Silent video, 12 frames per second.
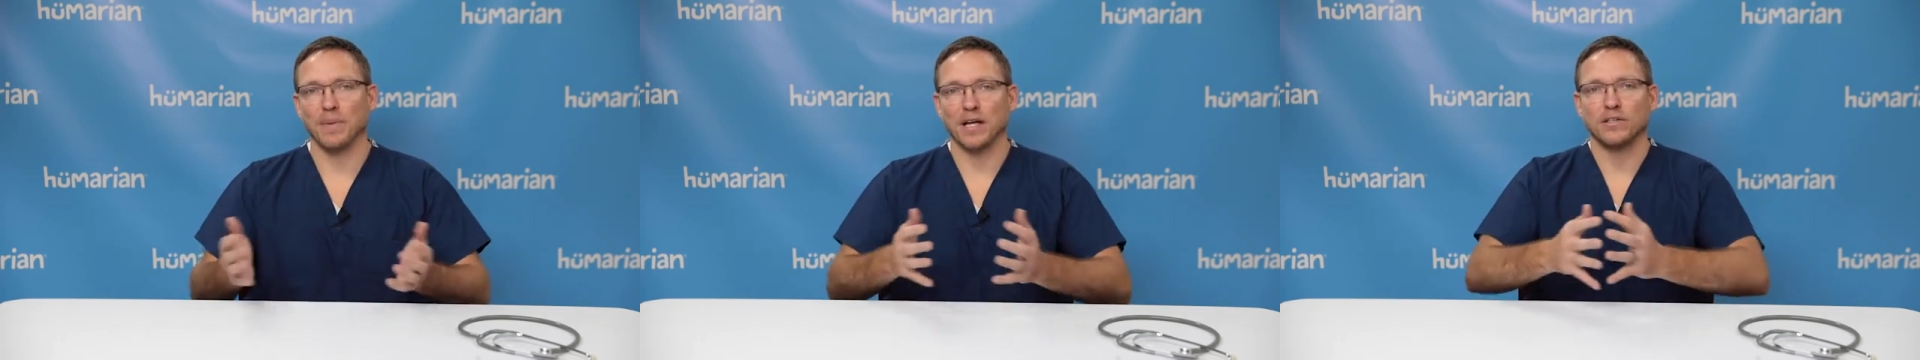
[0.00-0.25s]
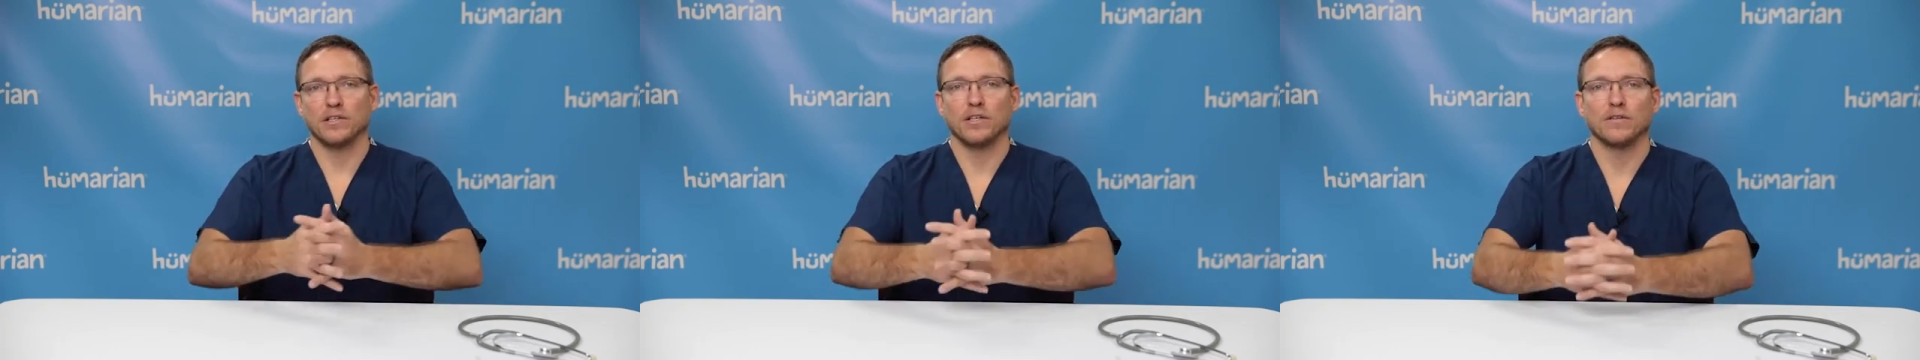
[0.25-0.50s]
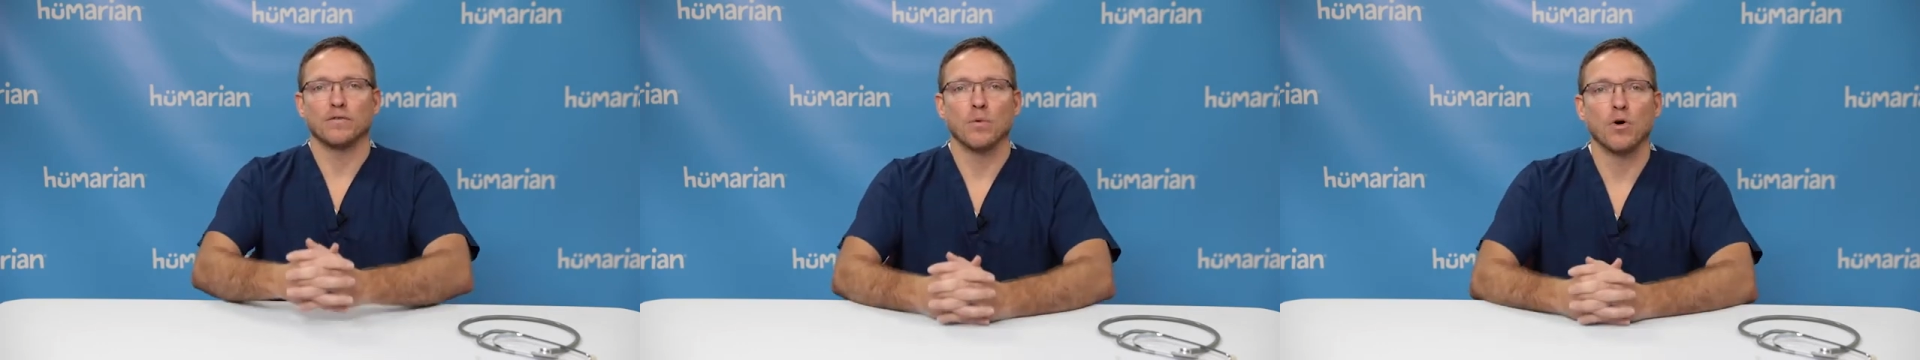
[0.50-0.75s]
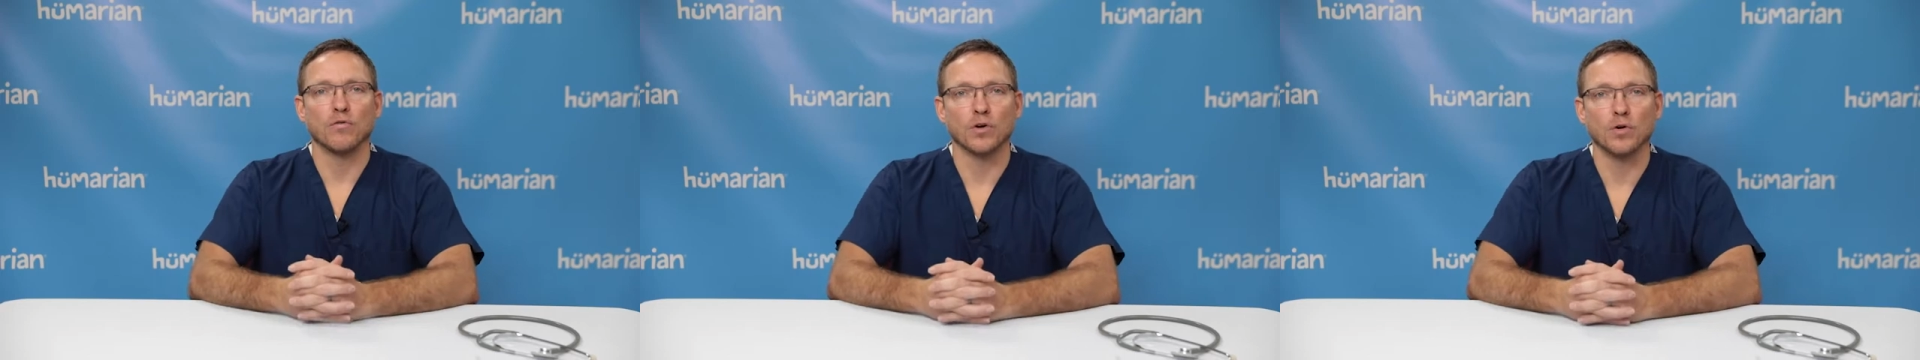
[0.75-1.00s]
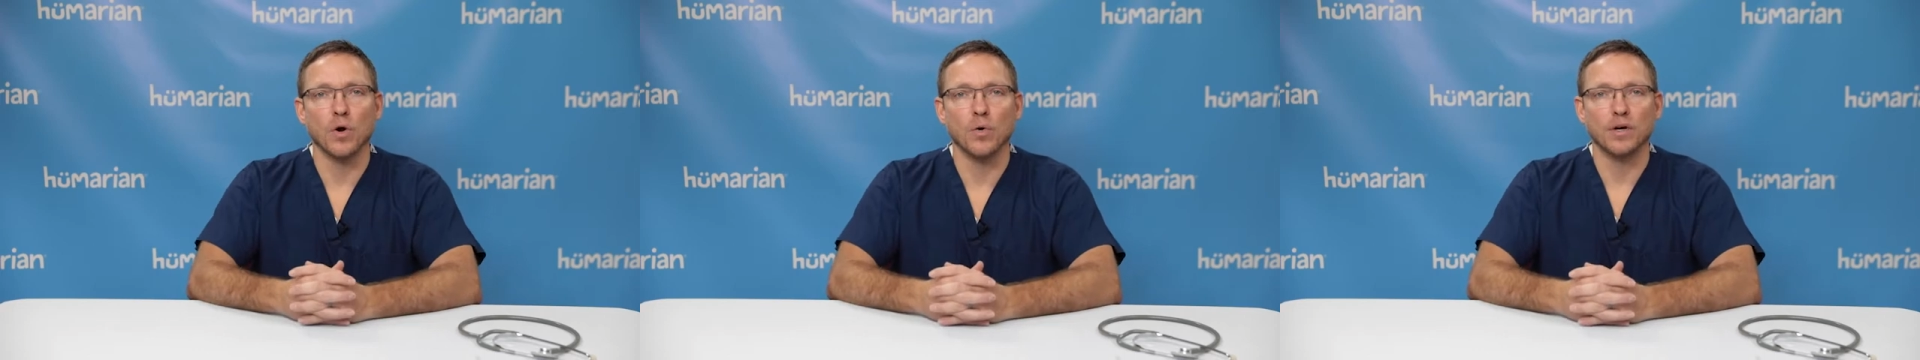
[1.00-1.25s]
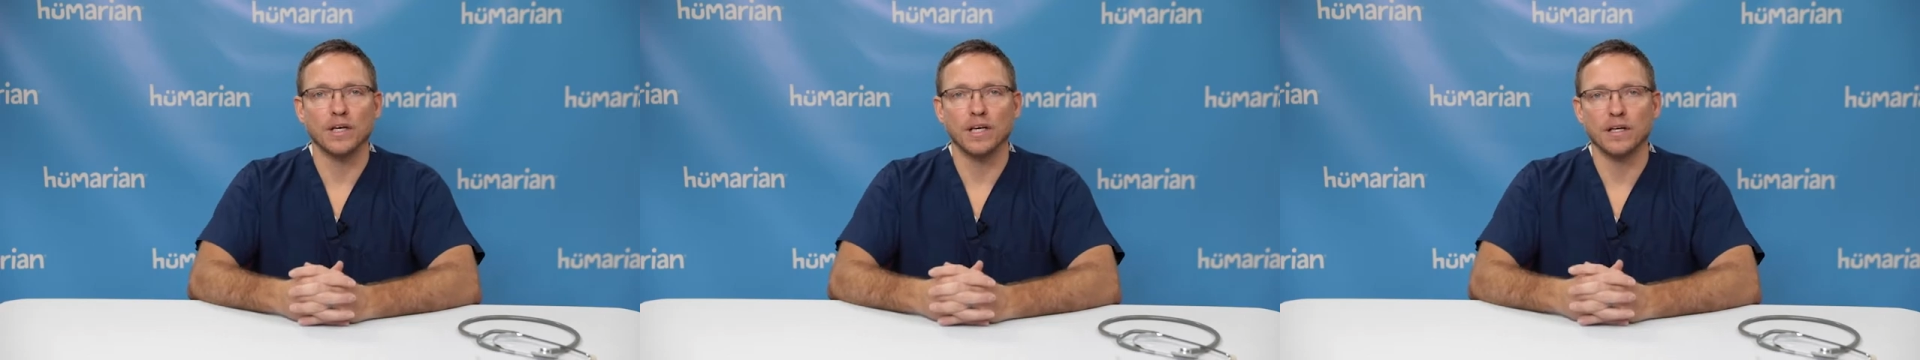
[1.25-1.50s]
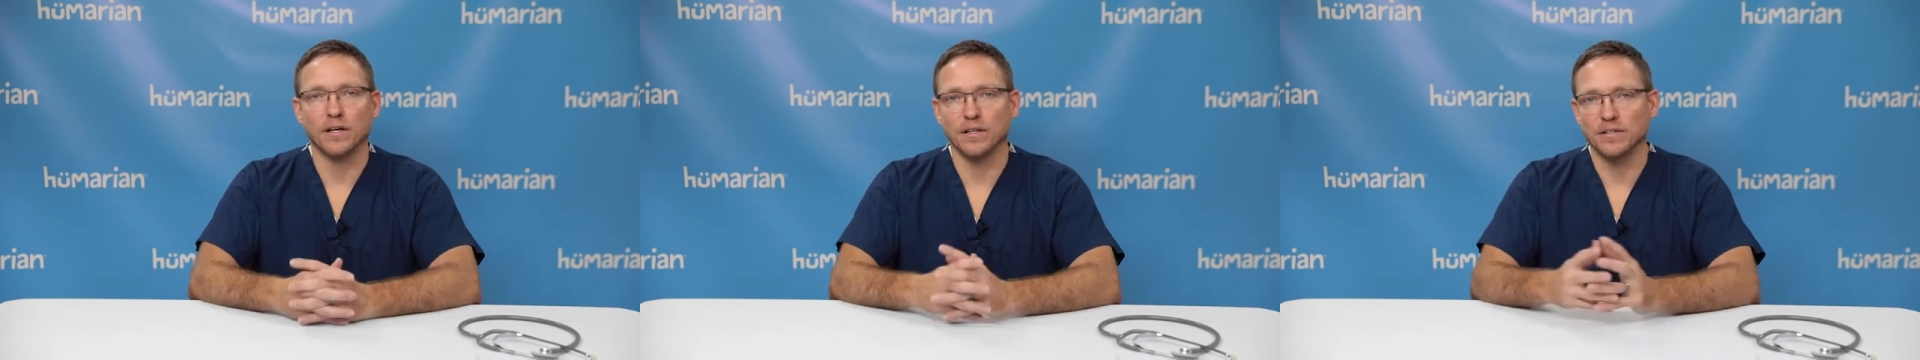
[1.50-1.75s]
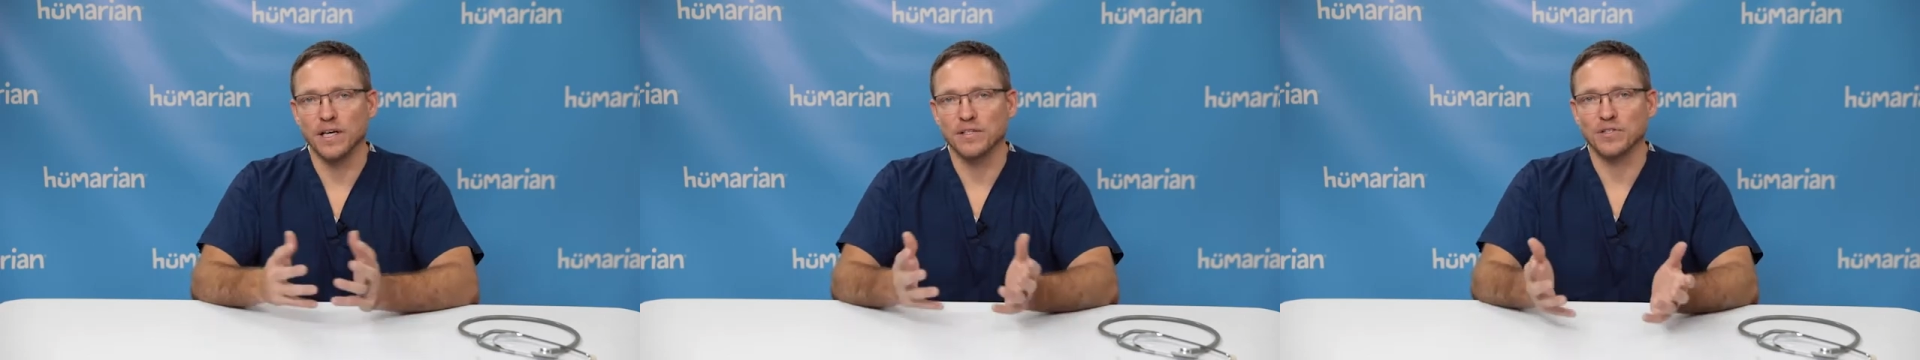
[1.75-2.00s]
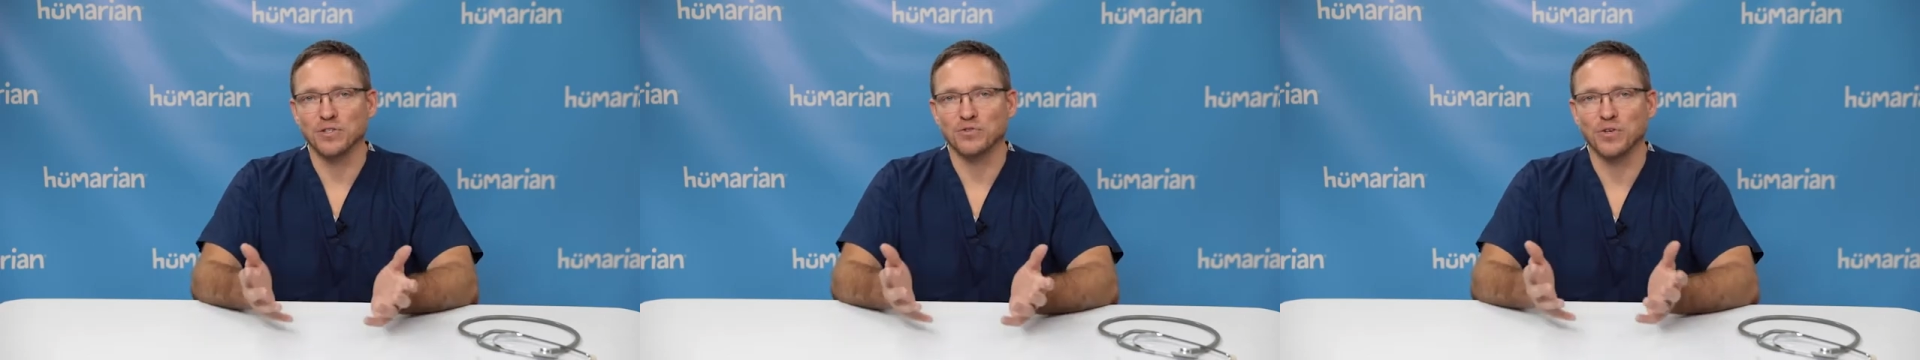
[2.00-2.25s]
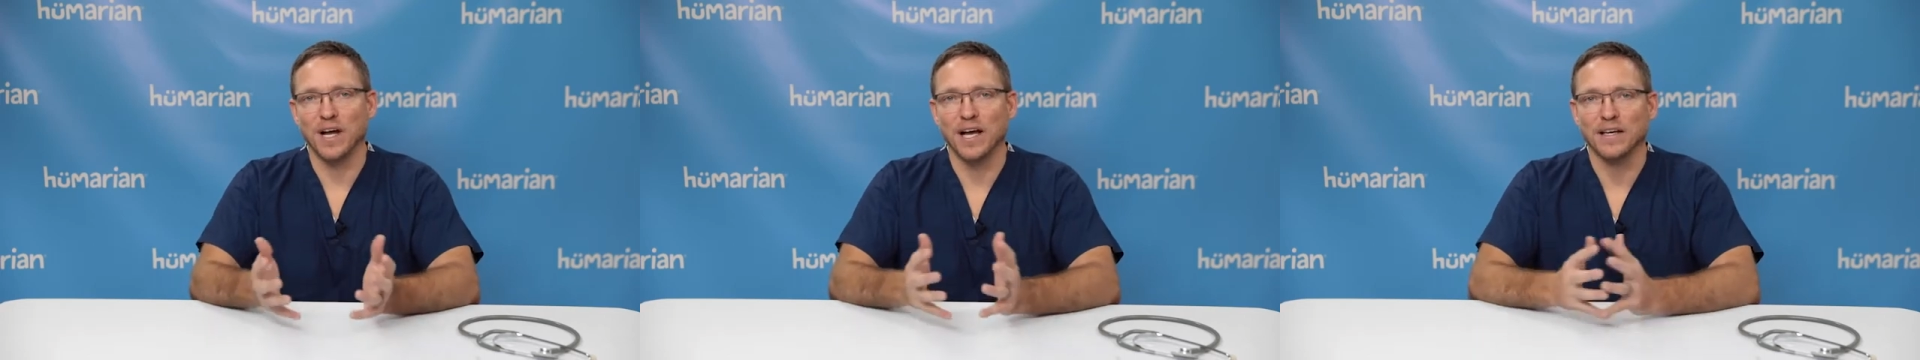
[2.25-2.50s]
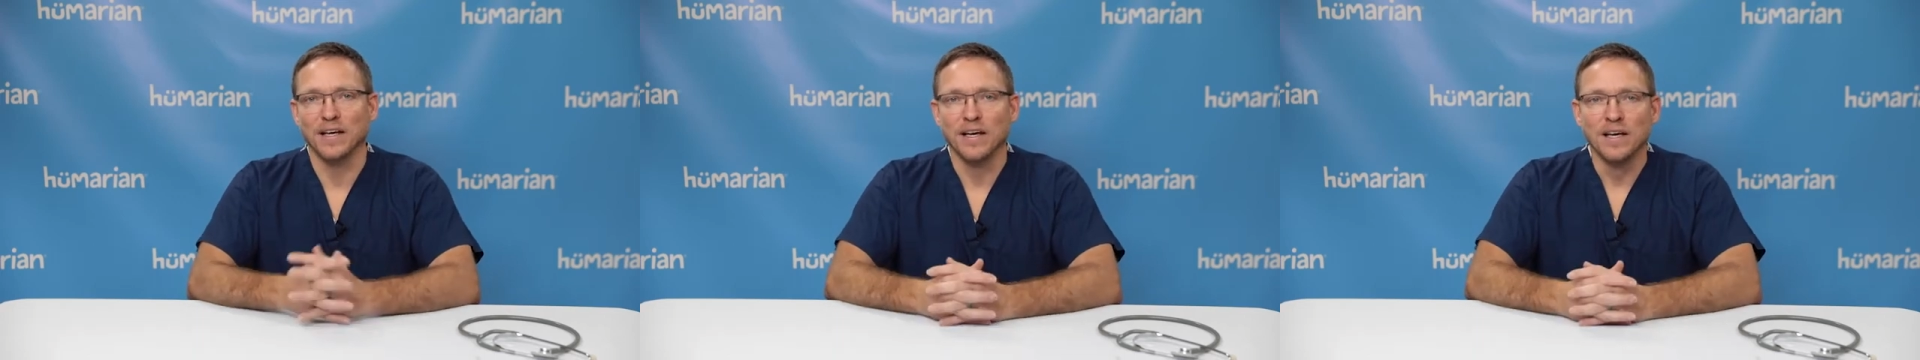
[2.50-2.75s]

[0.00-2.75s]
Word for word: bacteria from overgrowing in our intestinal tract.